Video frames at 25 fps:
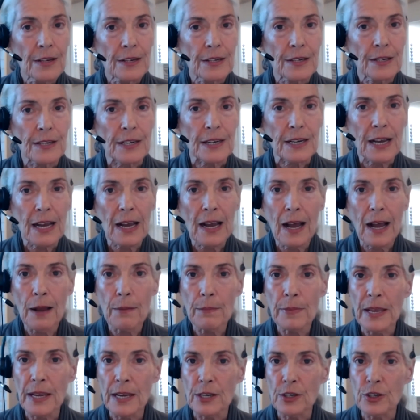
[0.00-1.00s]
to come
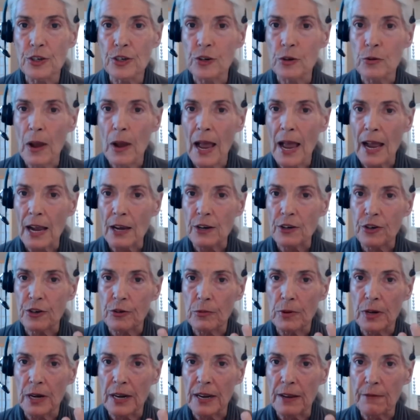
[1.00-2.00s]
into
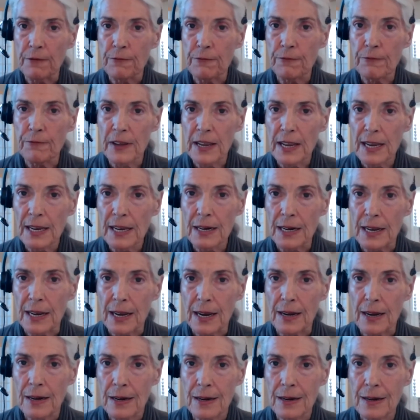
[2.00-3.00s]
actually
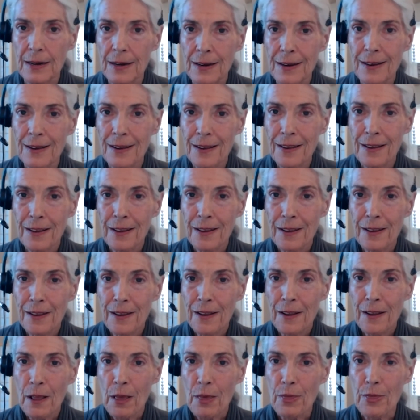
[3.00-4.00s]
feeling
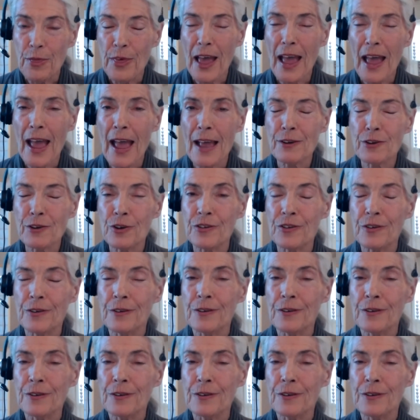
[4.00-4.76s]
that